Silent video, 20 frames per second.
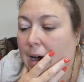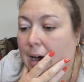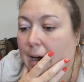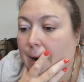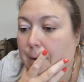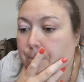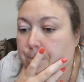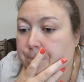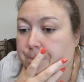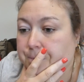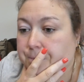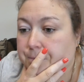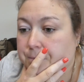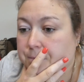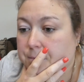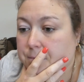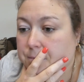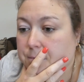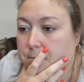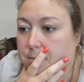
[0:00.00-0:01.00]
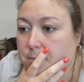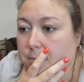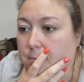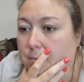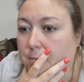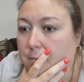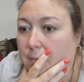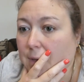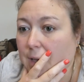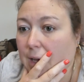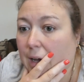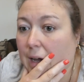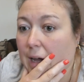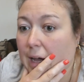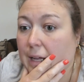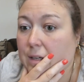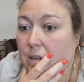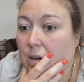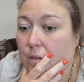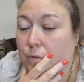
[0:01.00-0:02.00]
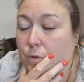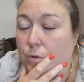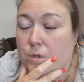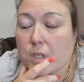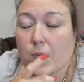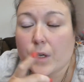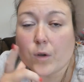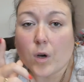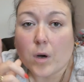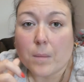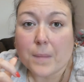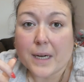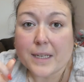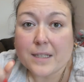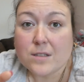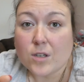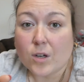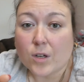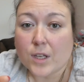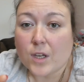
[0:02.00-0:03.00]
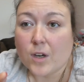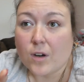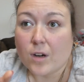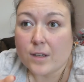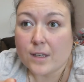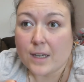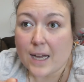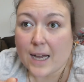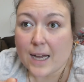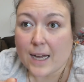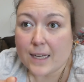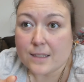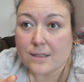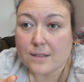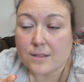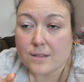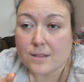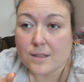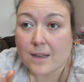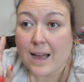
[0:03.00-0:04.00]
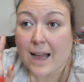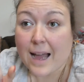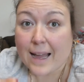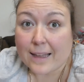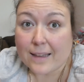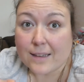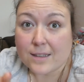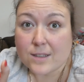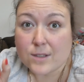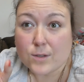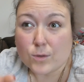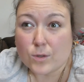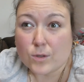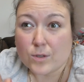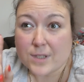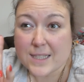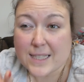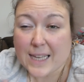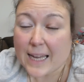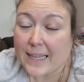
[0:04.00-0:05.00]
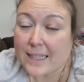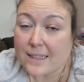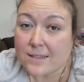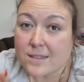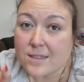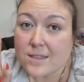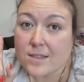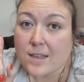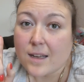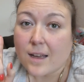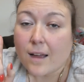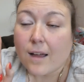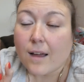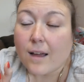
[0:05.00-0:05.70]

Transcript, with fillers: um, and I've also got my sock yarn and hanks or skeins